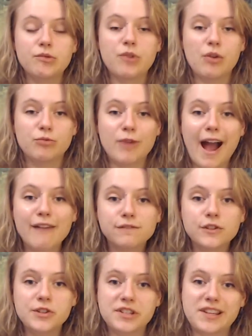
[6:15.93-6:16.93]

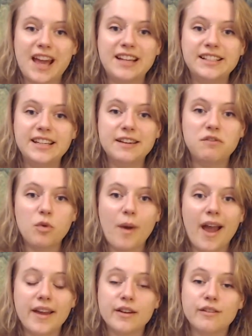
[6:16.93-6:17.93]
raffles and
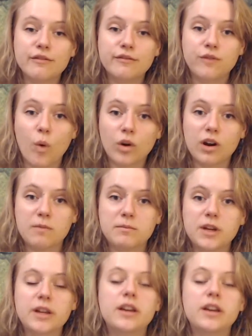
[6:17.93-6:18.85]
giveaway forum.